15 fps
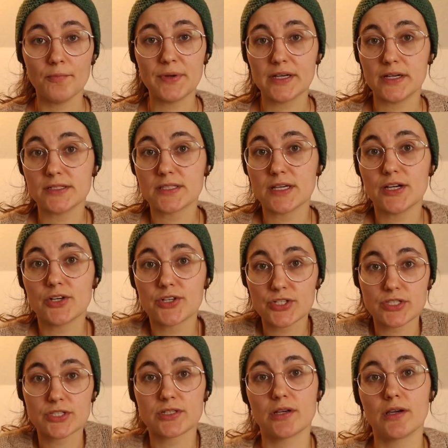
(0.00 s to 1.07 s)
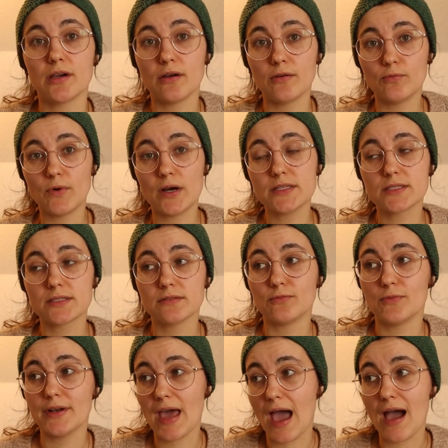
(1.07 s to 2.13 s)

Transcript: because they are just one